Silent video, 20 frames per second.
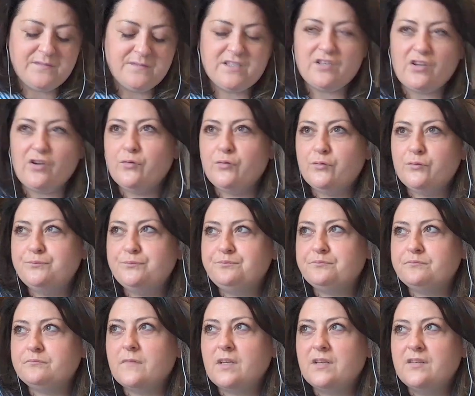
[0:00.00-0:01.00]
So
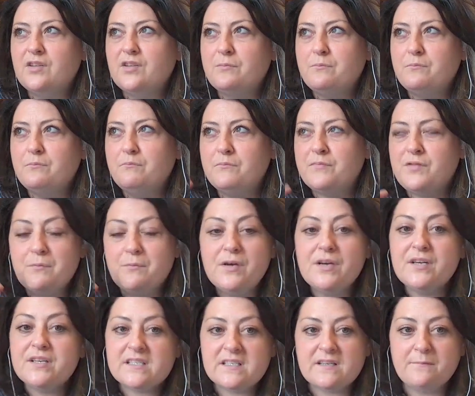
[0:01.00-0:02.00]
the
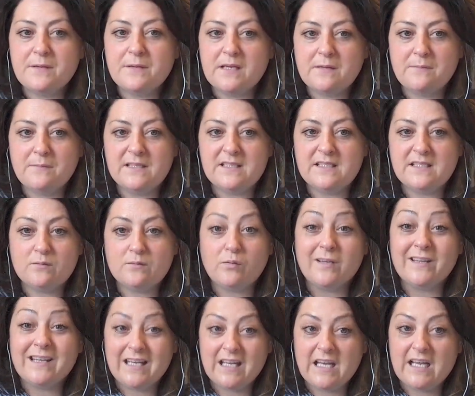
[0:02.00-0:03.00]
murders have been committed
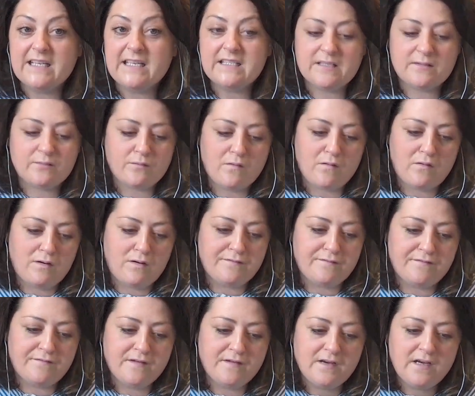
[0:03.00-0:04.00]
while the lights were
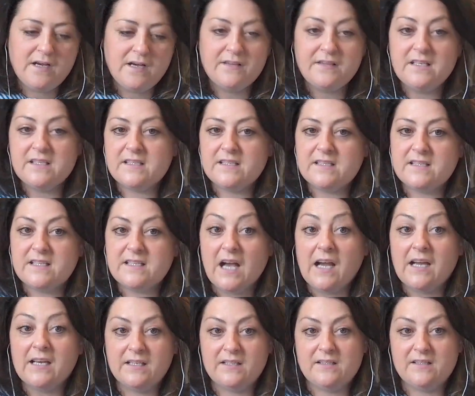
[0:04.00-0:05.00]
off. There's a
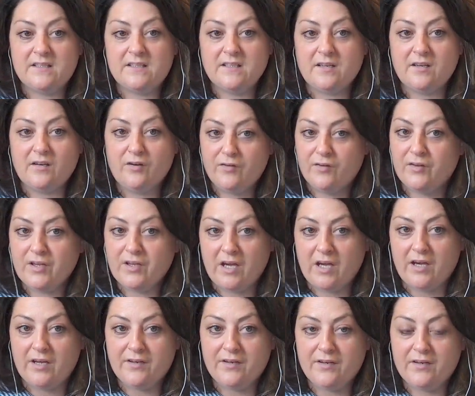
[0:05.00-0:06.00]
silencer on the
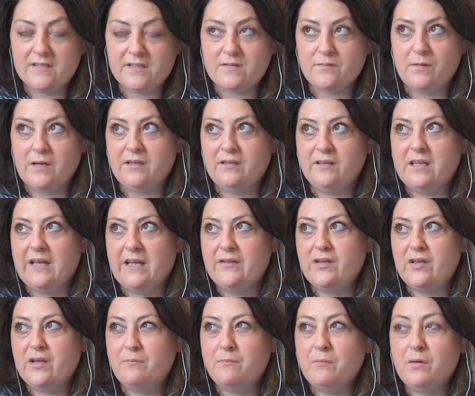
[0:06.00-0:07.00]
gun as well,
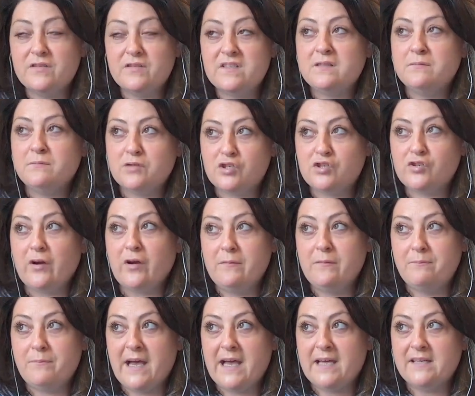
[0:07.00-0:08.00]
and most of them are shot
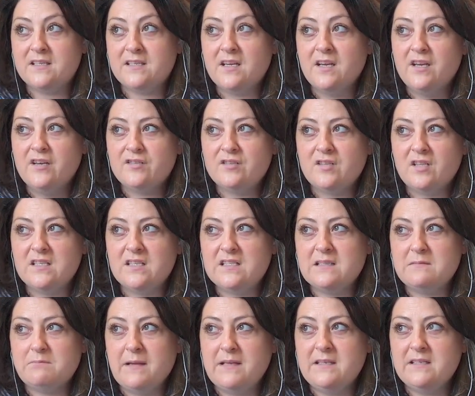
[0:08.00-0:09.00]
in bed. So this
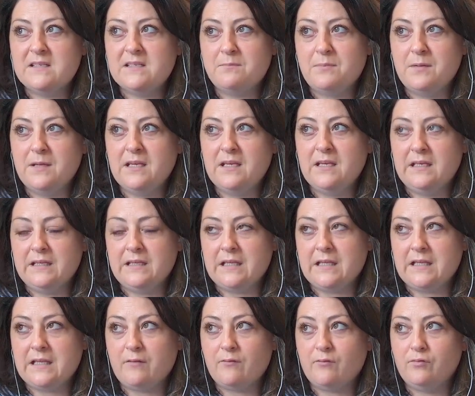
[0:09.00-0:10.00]
is meant to be
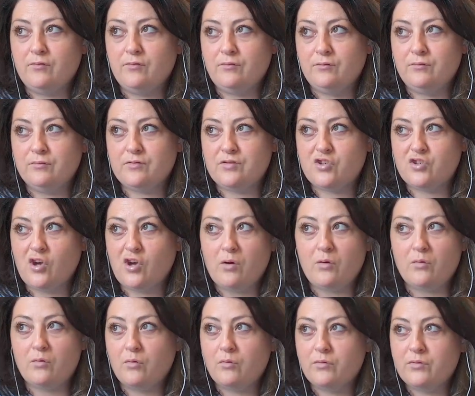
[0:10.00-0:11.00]
that they're all
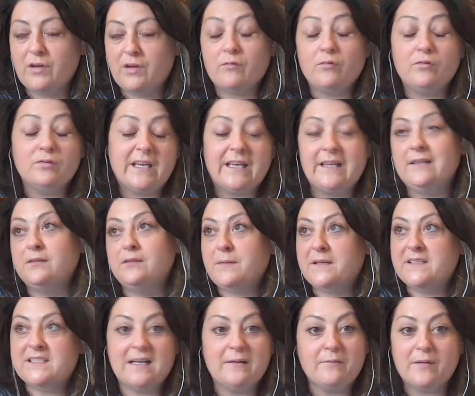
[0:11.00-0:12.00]
killed
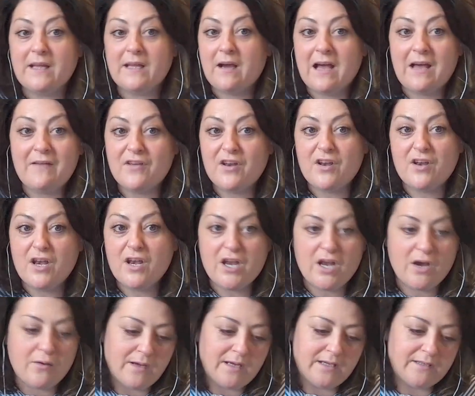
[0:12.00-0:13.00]
basically without ever
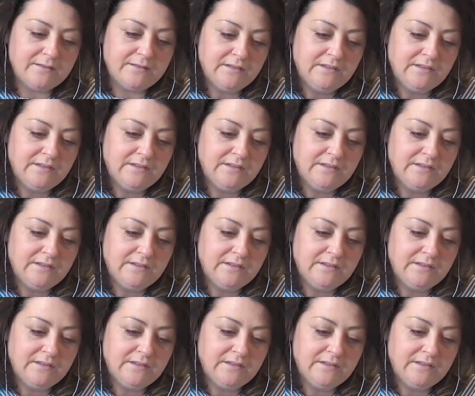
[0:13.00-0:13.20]
knowing.